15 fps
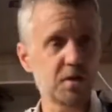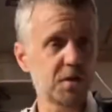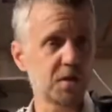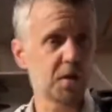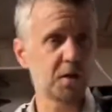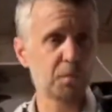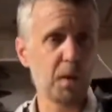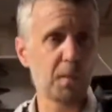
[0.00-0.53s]

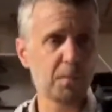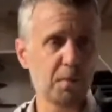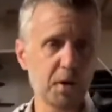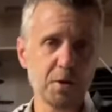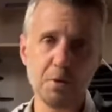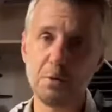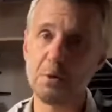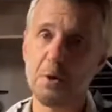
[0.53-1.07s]
my
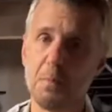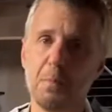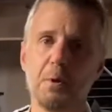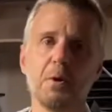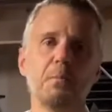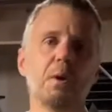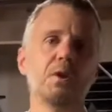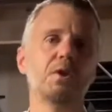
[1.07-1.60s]
pressures are
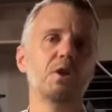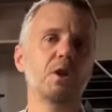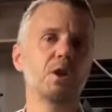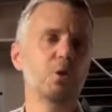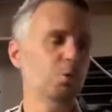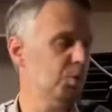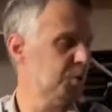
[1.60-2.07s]
pretty much equal